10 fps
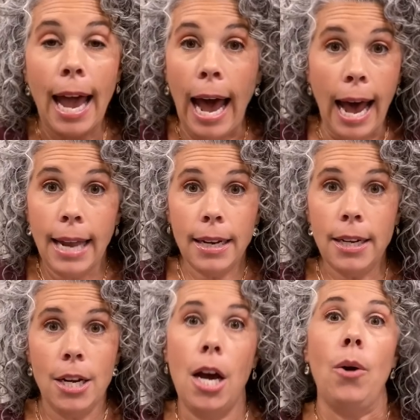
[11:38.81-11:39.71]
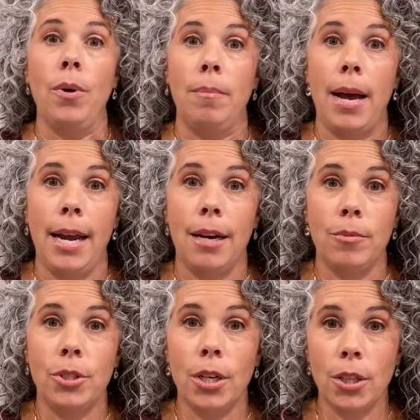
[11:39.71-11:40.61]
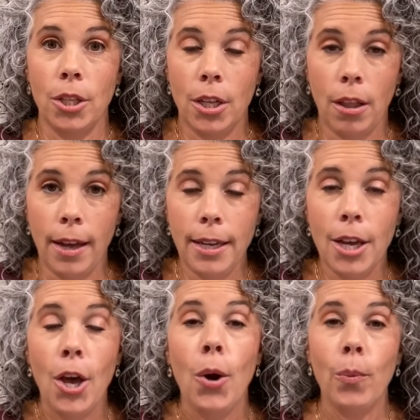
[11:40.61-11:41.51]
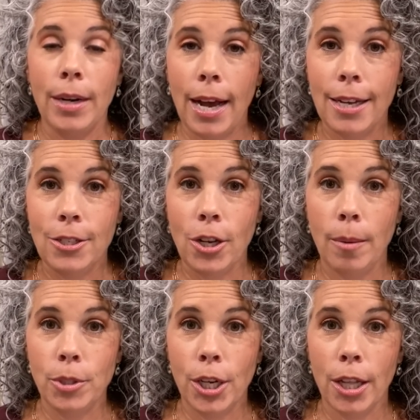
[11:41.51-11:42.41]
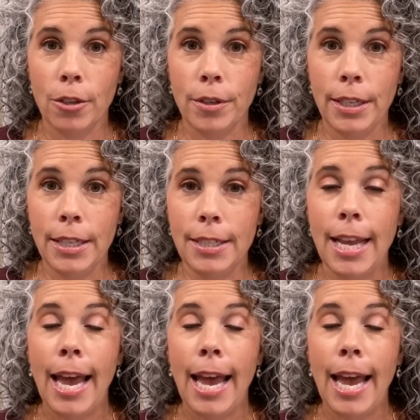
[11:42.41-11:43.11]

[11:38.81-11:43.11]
I didn't know what my hair was going to look like when I stopped coloring it,